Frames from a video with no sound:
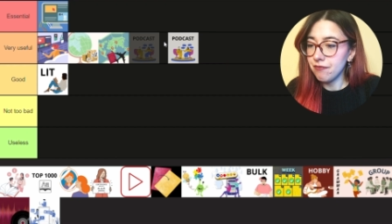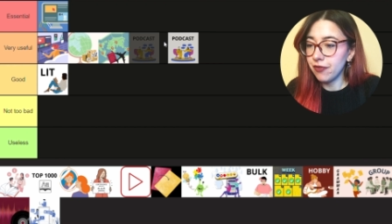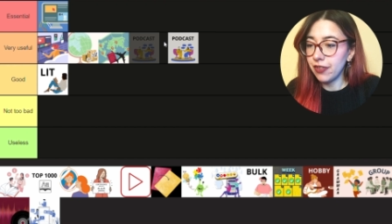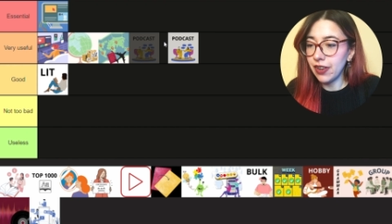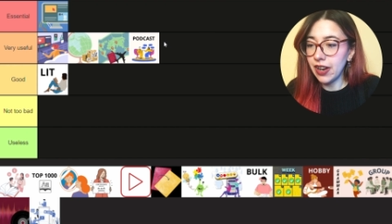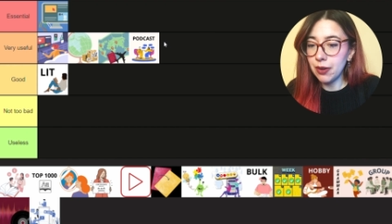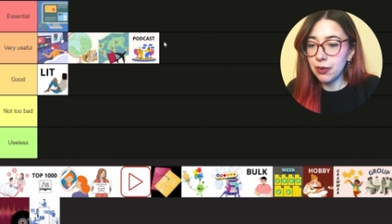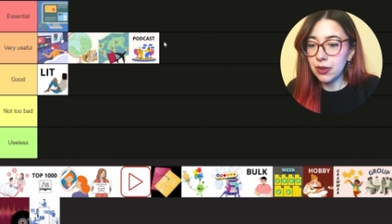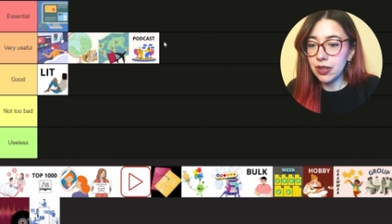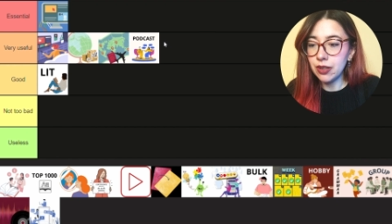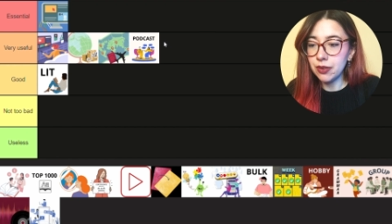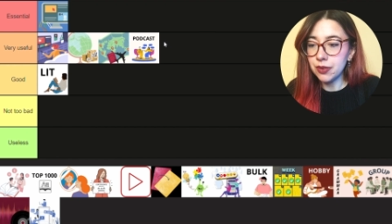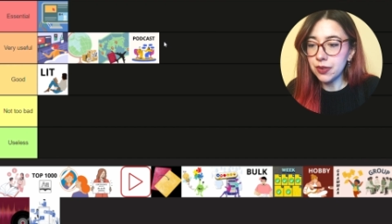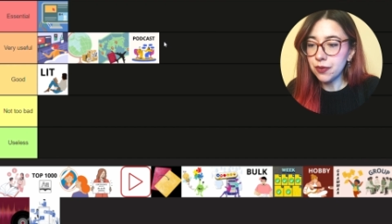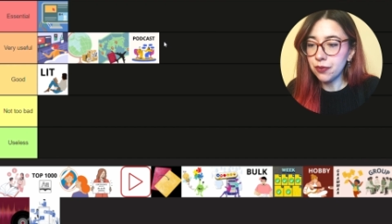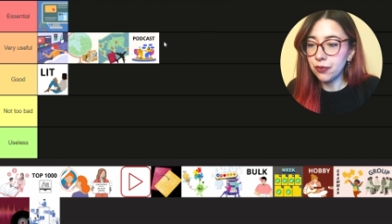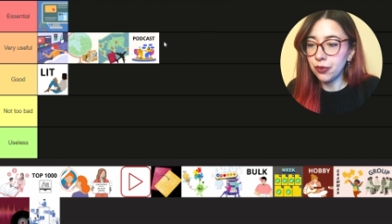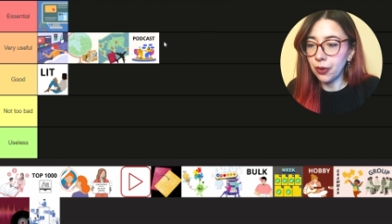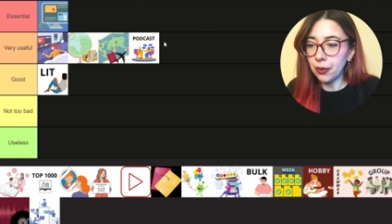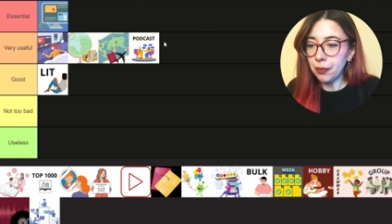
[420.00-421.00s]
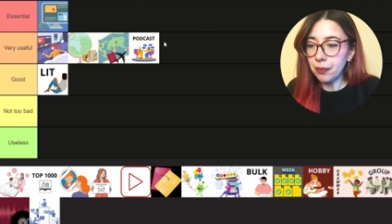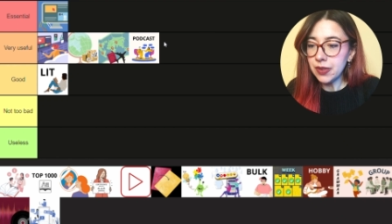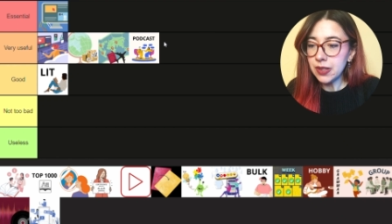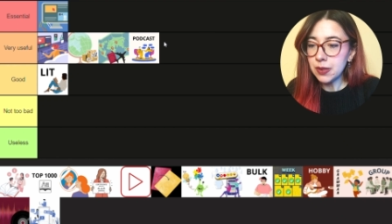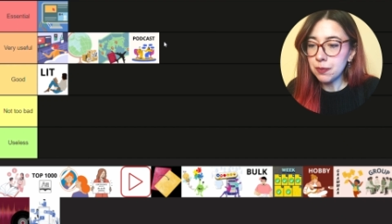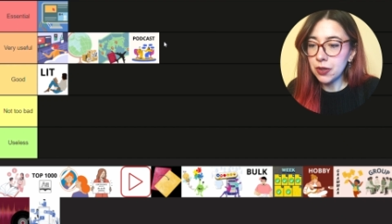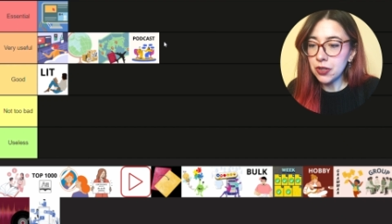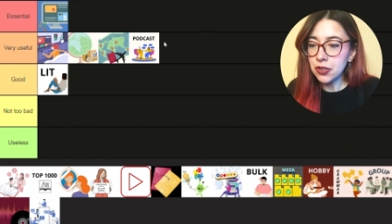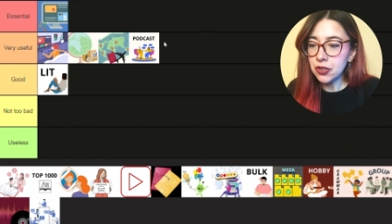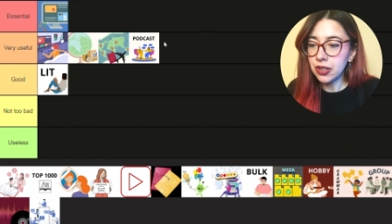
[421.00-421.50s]
very useful,
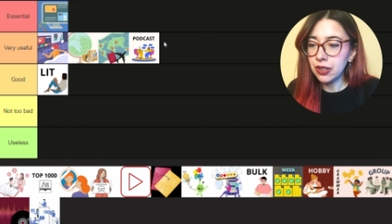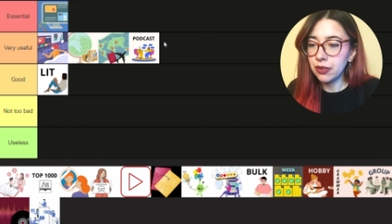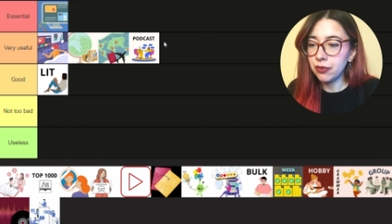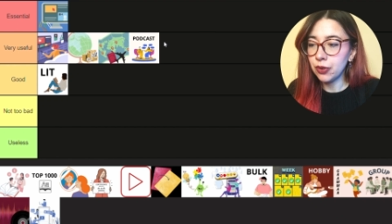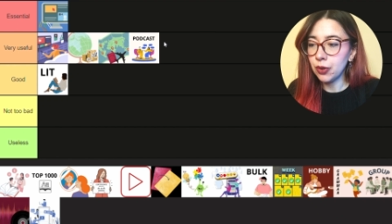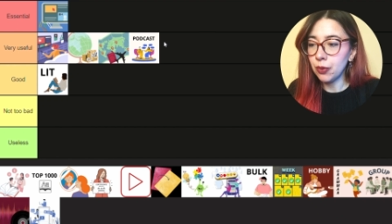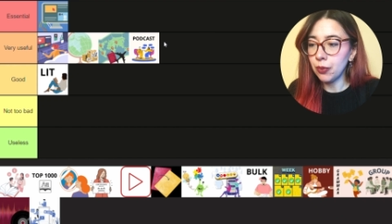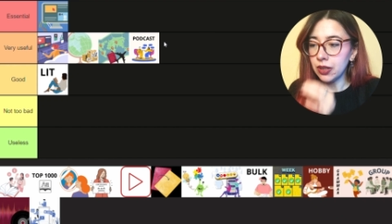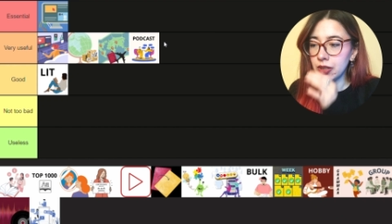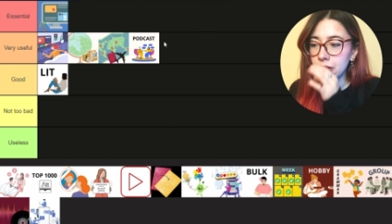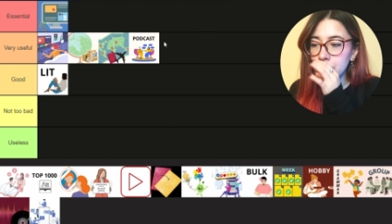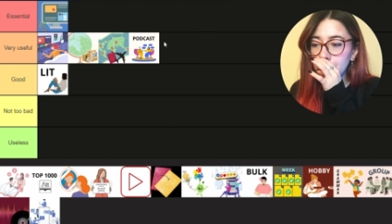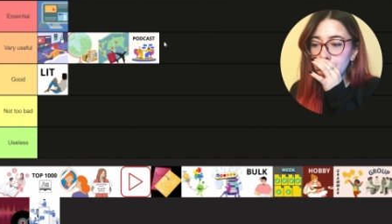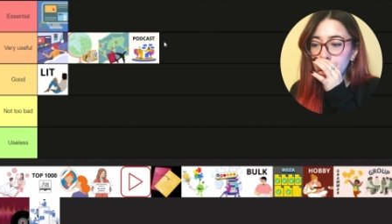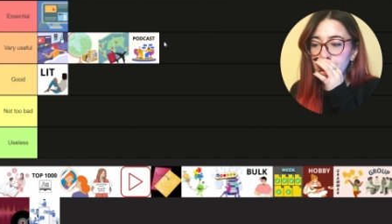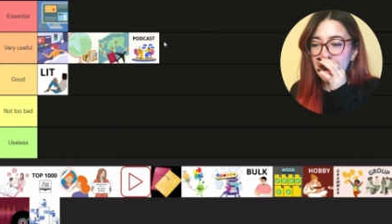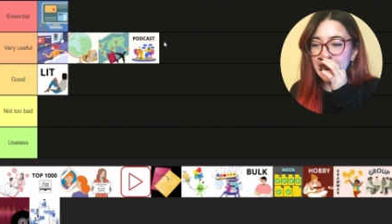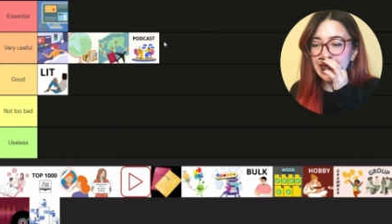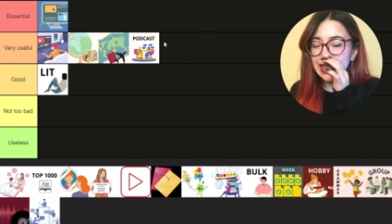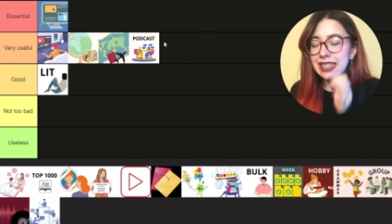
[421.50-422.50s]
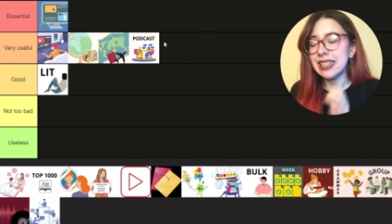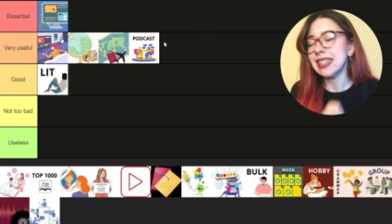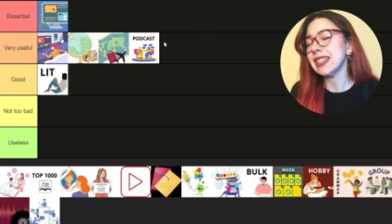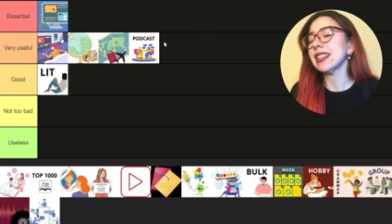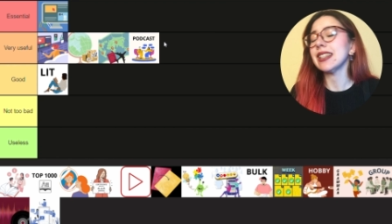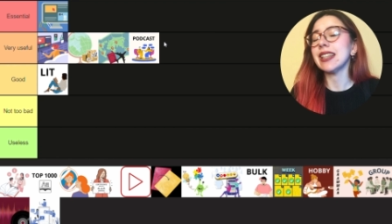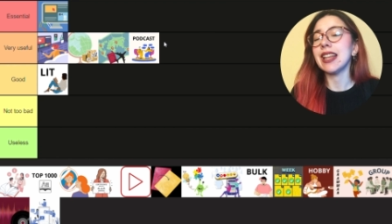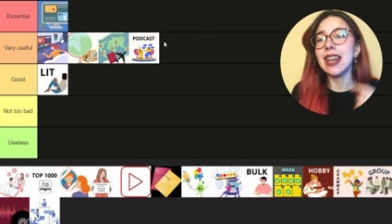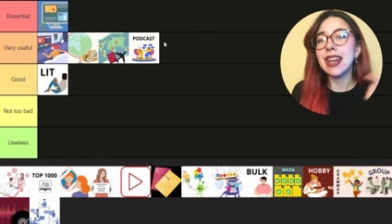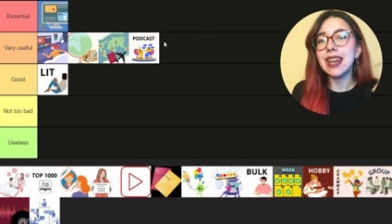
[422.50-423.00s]
especially if you want to
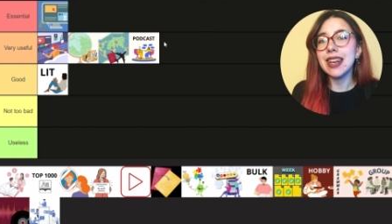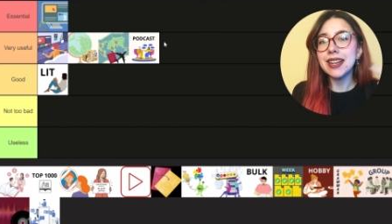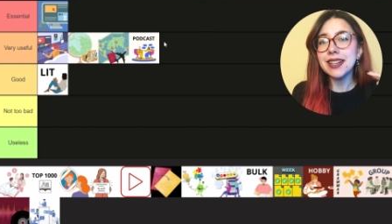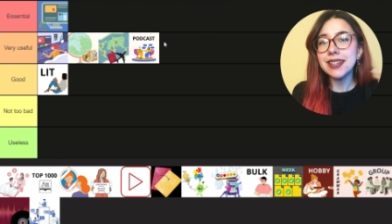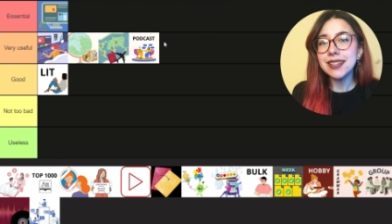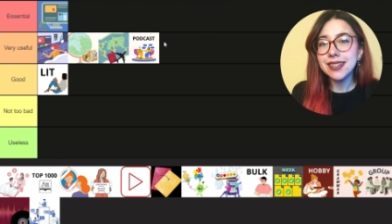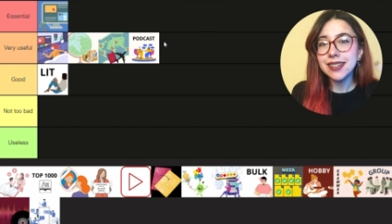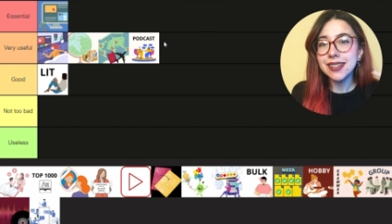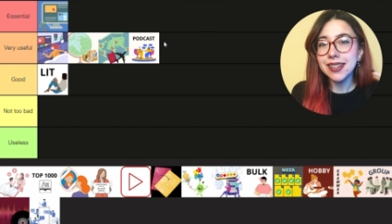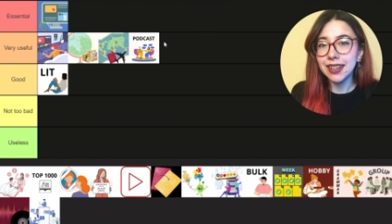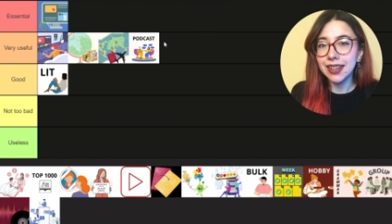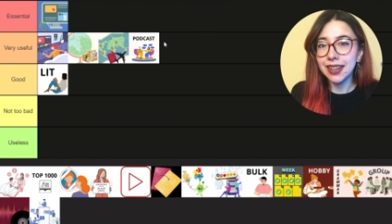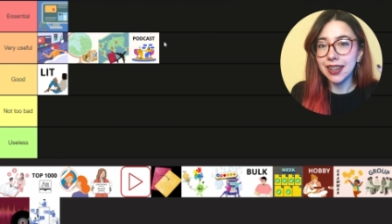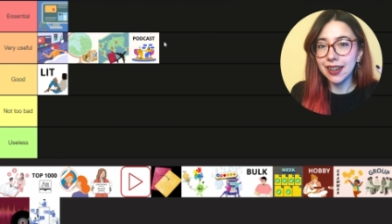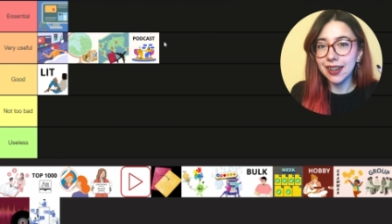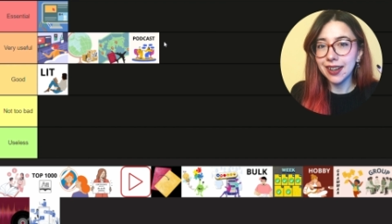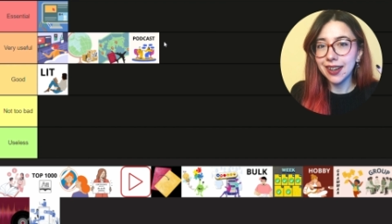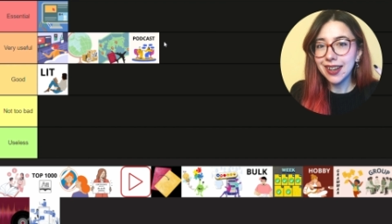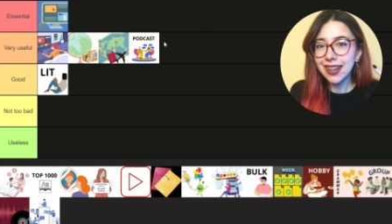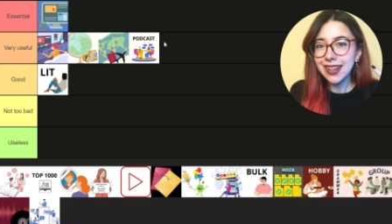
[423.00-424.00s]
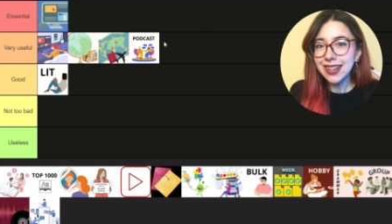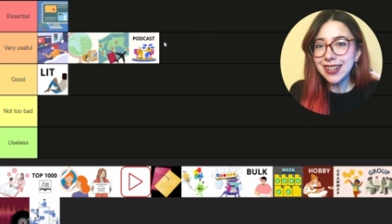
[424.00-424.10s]
practice the listening